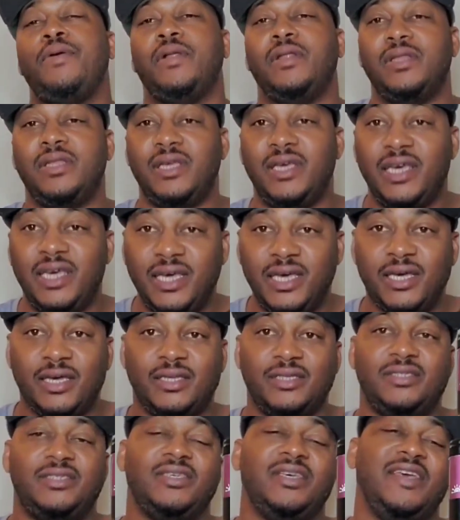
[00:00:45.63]

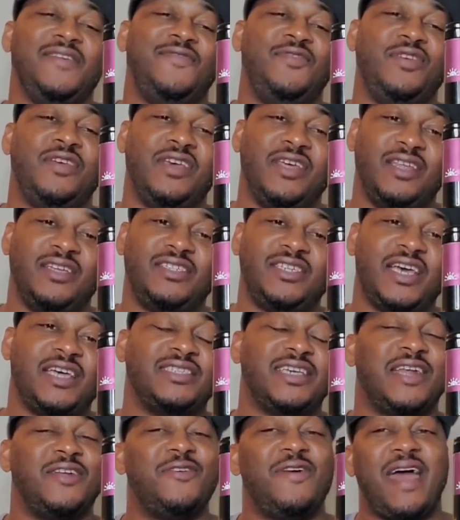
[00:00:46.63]
Please, if you get a
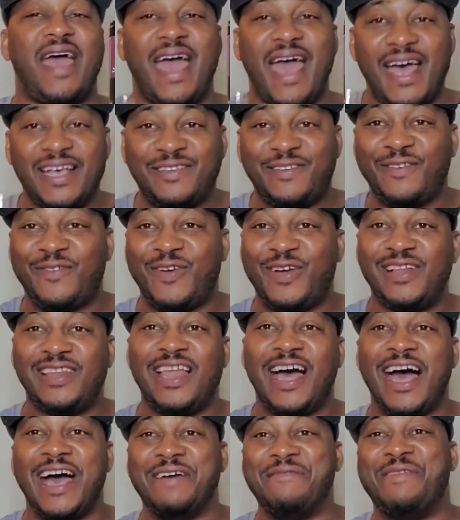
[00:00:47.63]
chance, I don't ask for
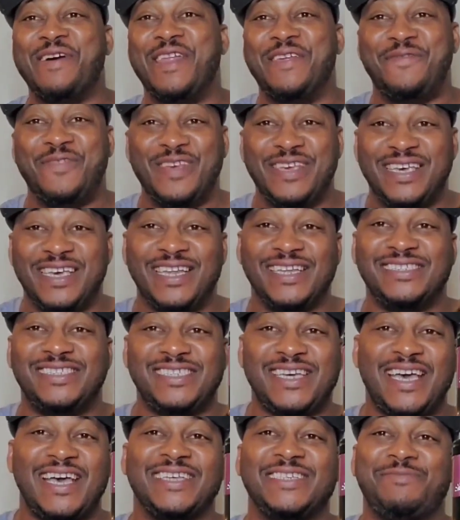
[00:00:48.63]
a lot, but if you get
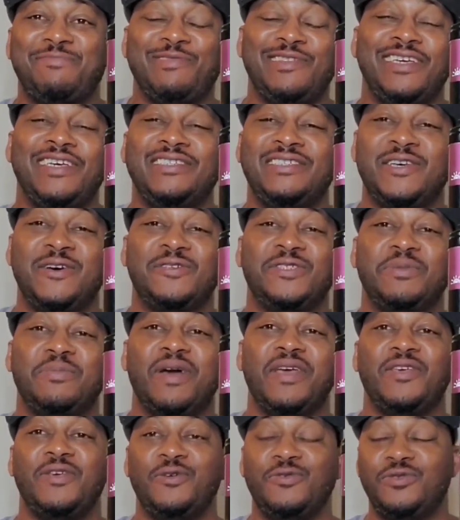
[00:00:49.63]
a chance, please go
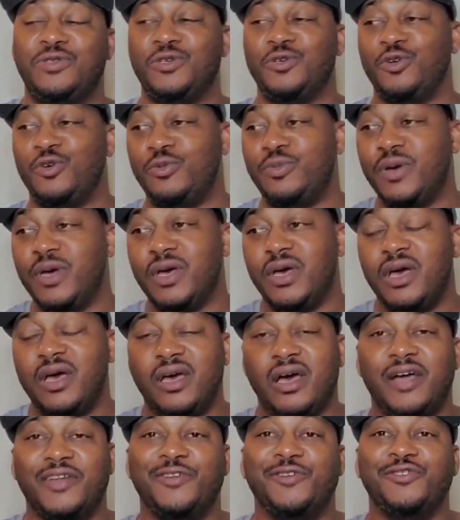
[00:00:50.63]
to my YouTube
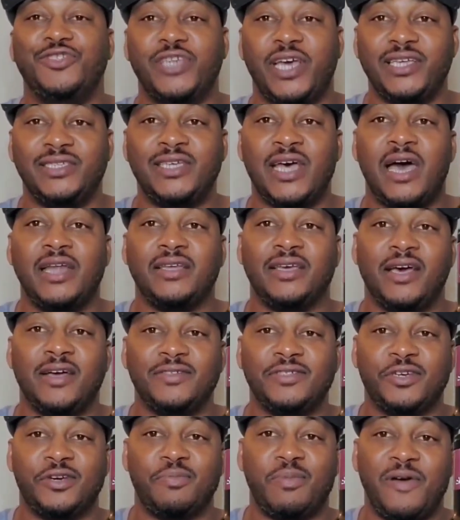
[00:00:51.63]
under J. Todd
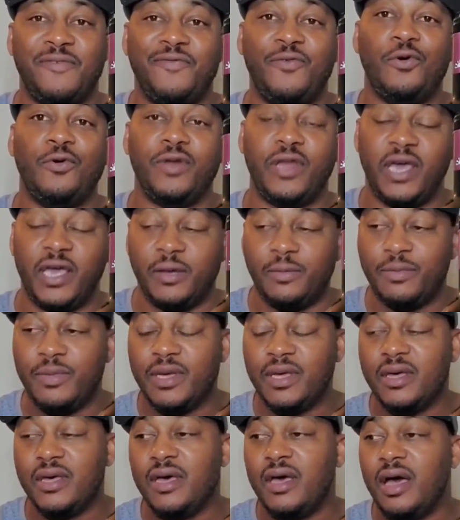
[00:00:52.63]
Gunter, my full
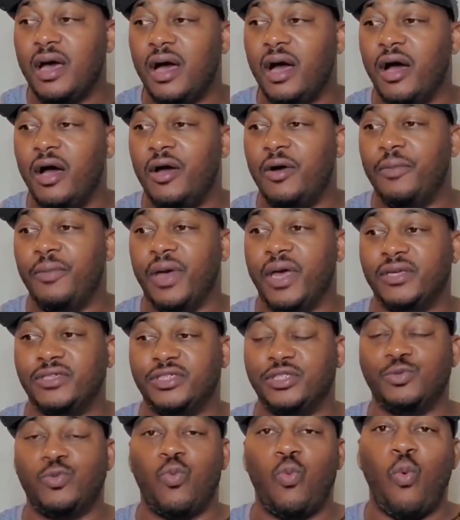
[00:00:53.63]
name,
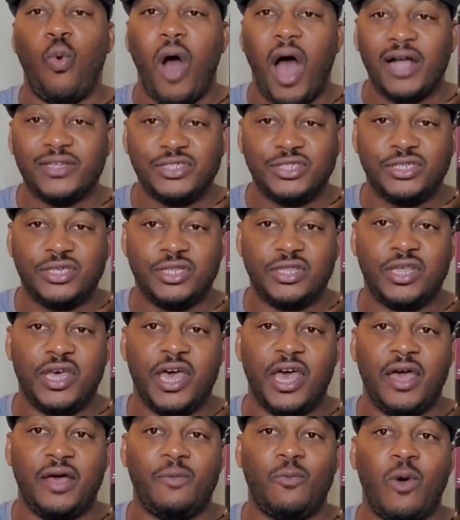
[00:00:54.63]
and just watch
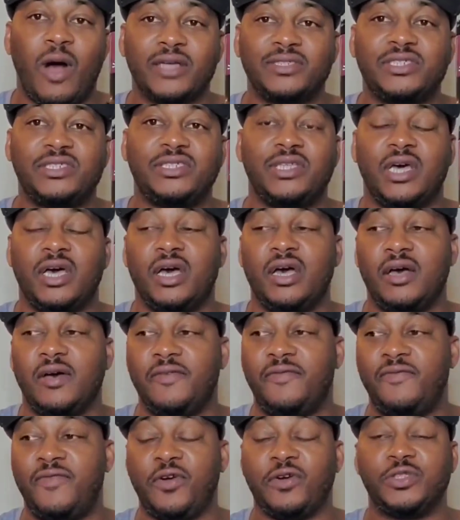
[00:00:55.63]

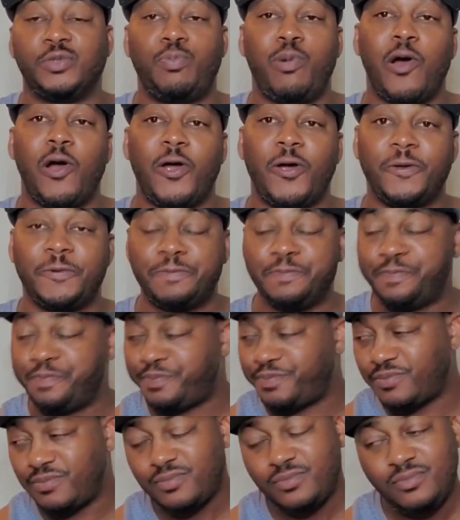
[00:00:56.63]
the first part.
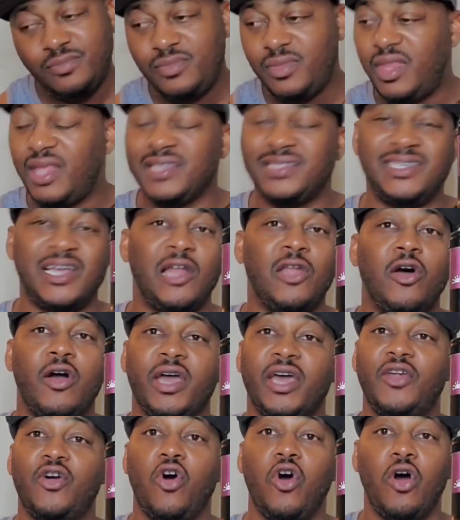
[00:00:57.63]
It's not
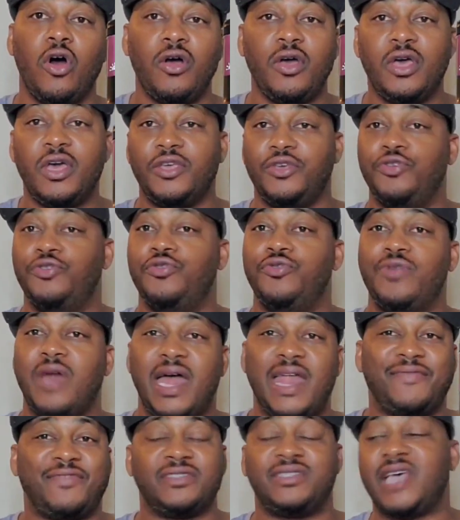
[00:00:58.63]
long at all. You do
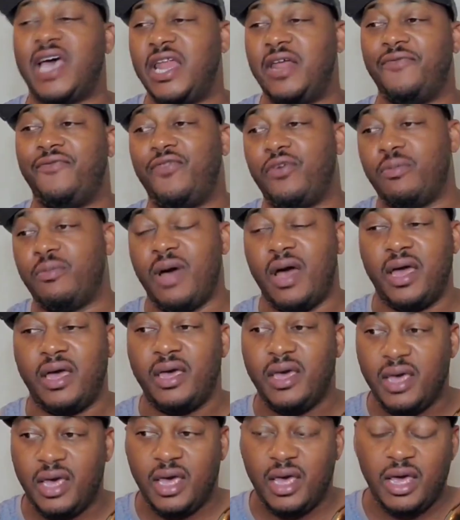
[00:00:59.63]
not have to sign up for
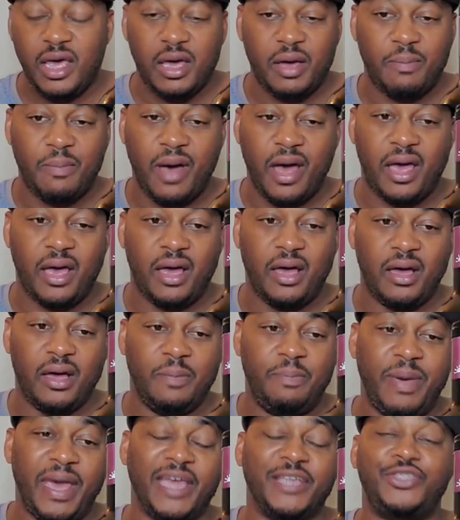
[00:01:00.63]
my
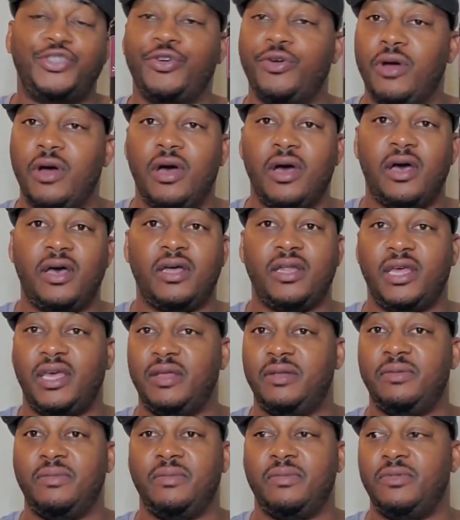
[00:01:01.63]
Patreon,
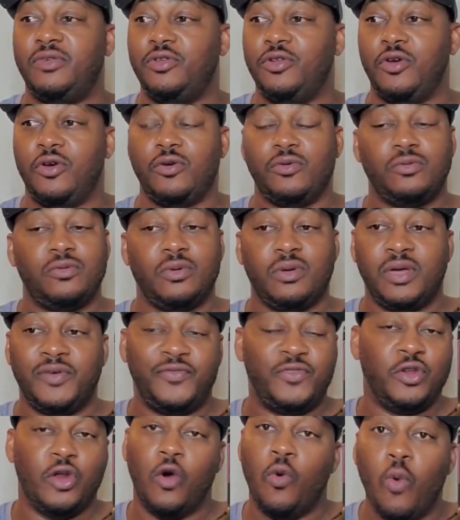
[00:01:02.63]
and you know,
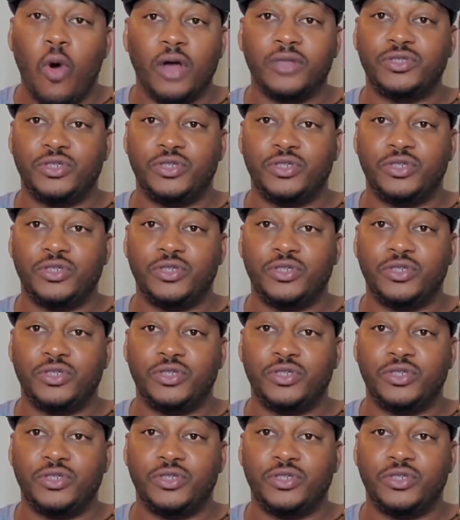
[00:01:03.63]
if you don't